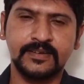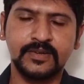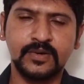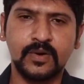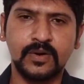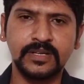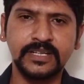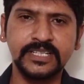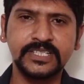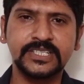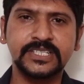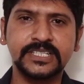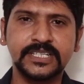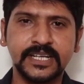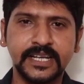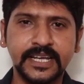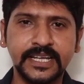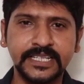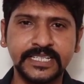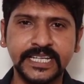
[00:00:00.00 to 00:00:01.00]
Call it
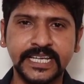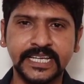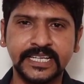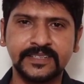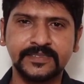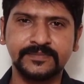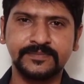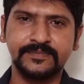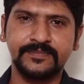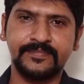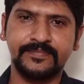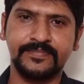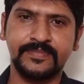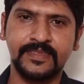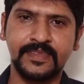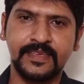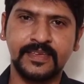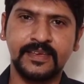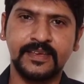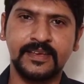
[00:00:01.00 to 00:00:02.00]
a day.
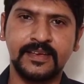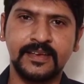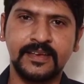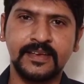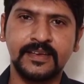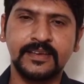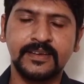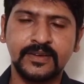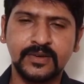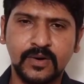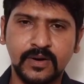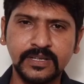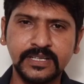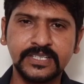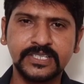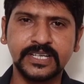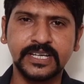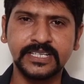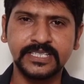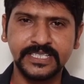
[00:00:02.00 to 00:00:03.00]
Call
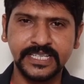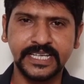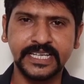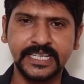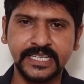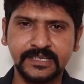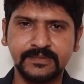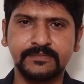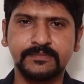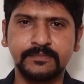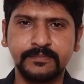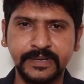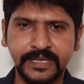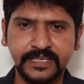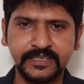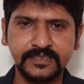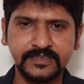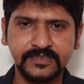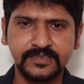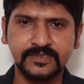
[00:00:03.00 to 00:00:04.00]
it a day
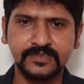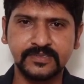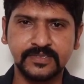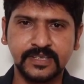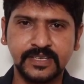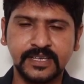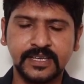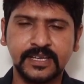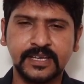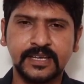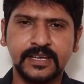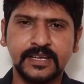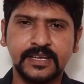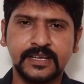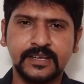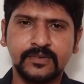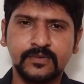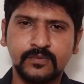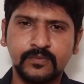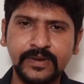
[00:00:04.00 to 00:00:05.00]
means
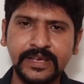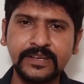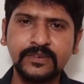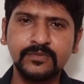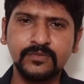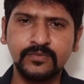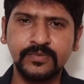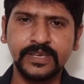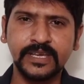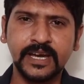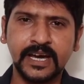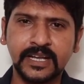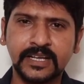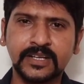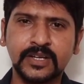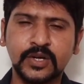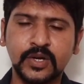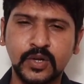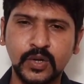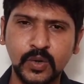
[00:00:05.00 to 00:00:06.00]
when we
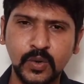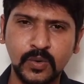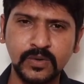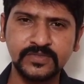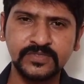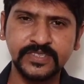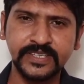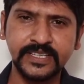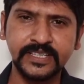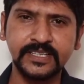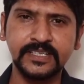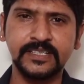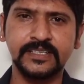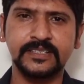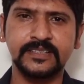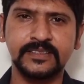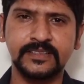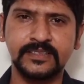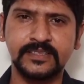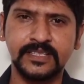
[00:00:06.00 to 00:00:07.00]
are
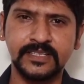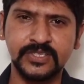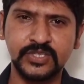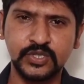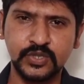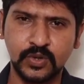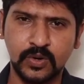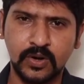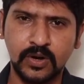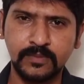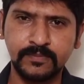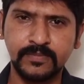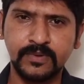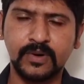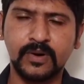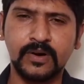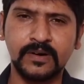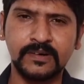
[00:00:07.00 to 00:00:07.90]
closing the job